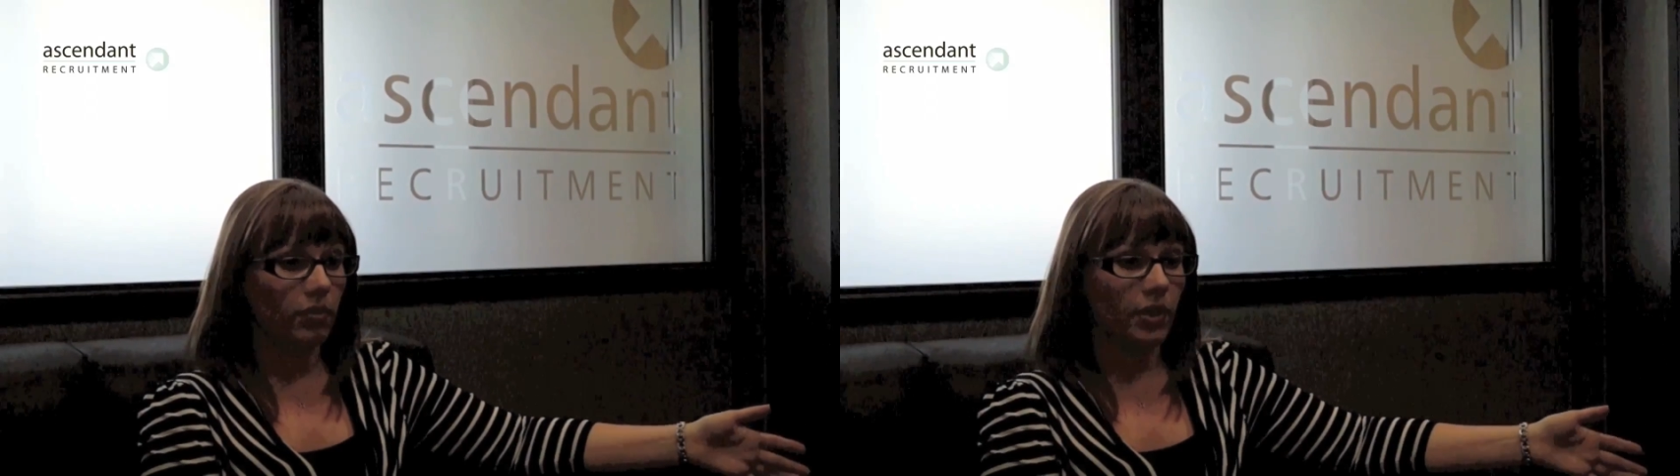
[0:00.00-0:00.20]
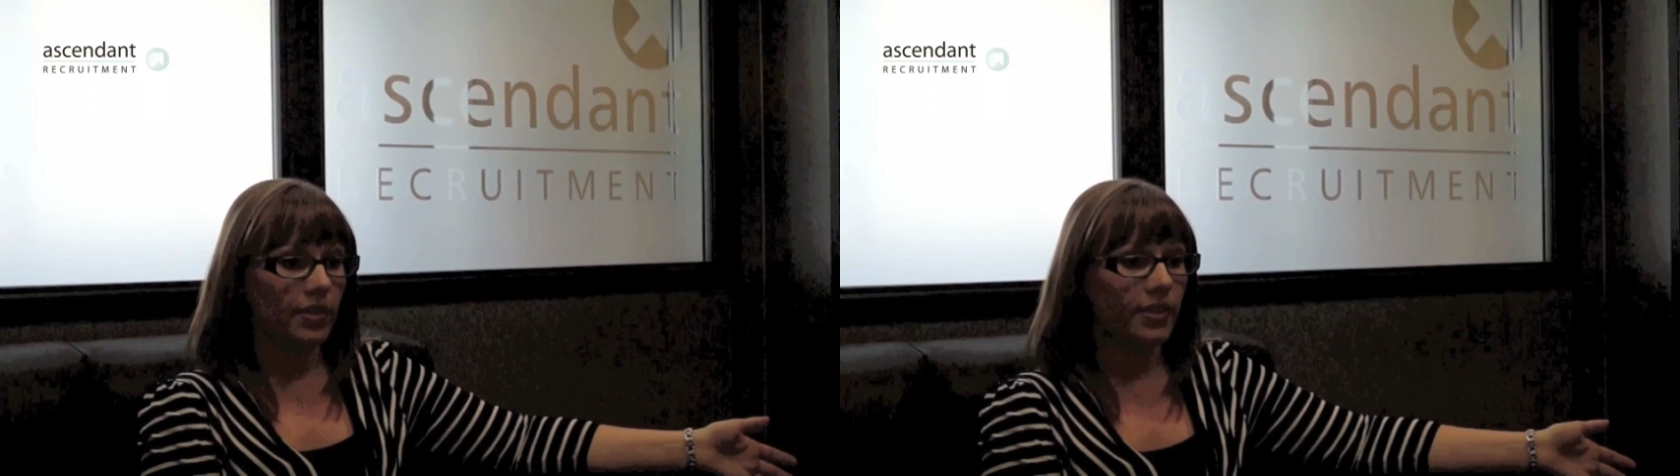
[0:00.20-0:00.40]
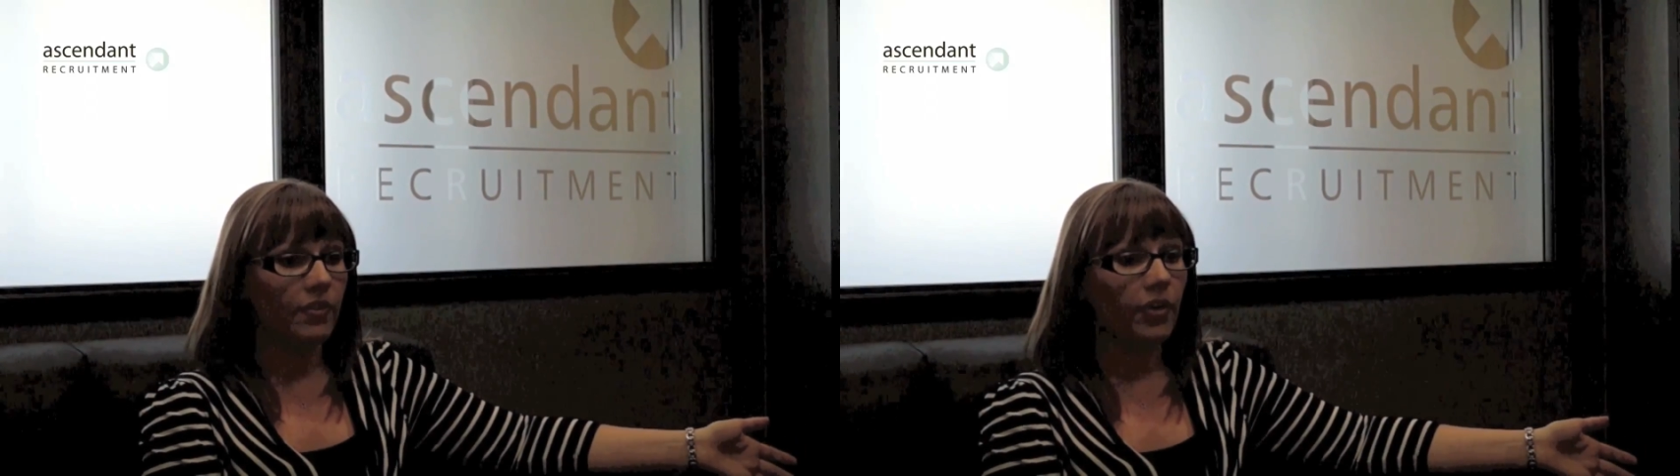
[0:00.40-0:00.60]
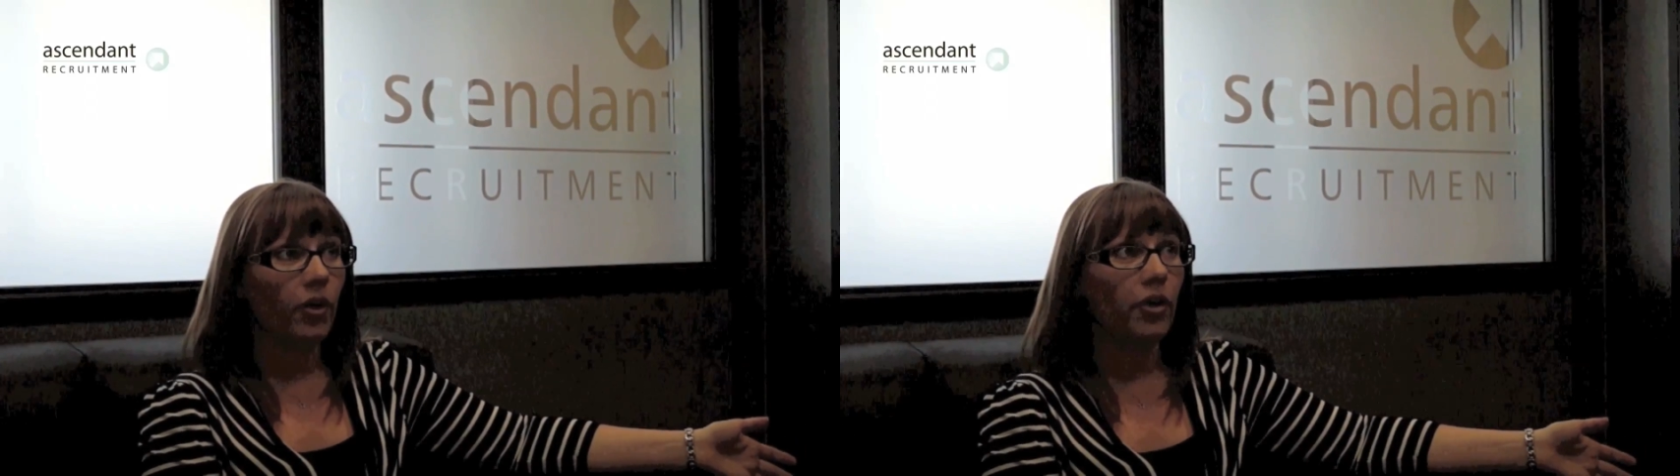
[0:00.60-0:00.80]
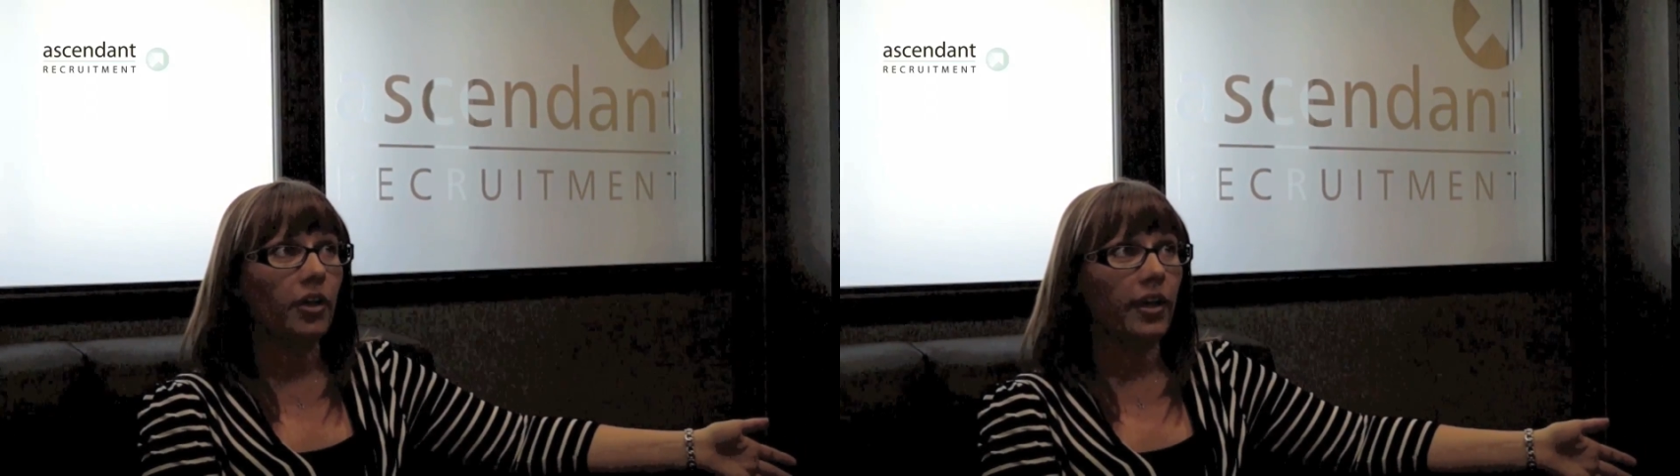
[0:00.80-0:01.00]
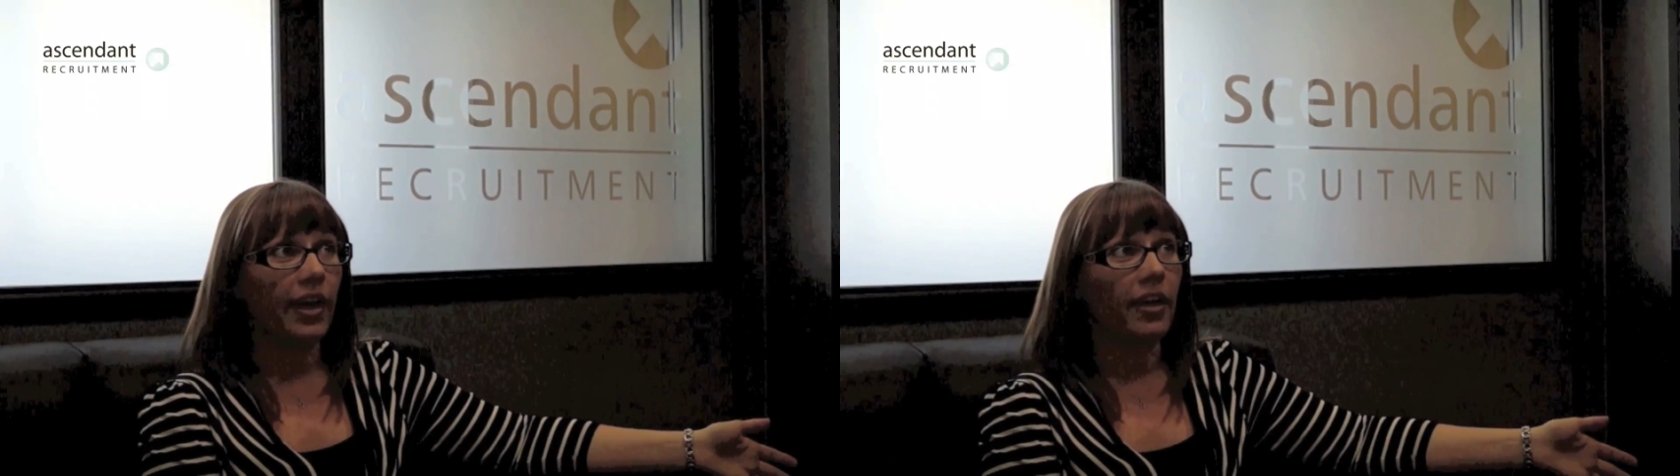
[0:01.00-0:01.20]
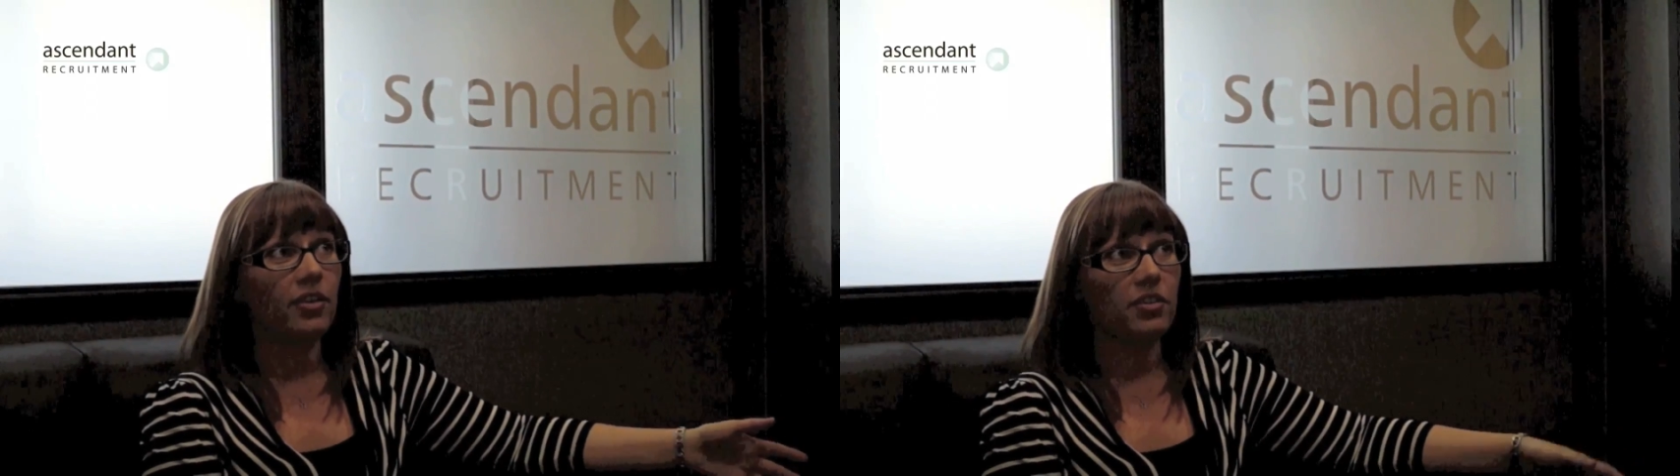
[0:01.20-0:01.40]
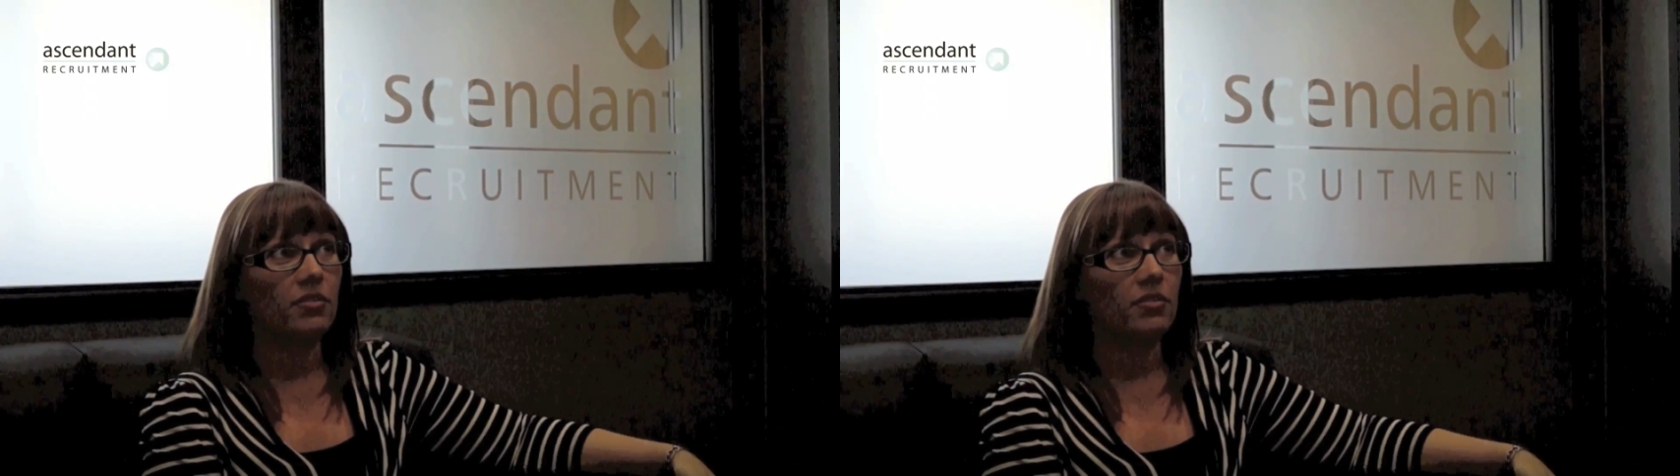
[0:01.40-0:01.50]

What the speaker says: like to see if I got an okay.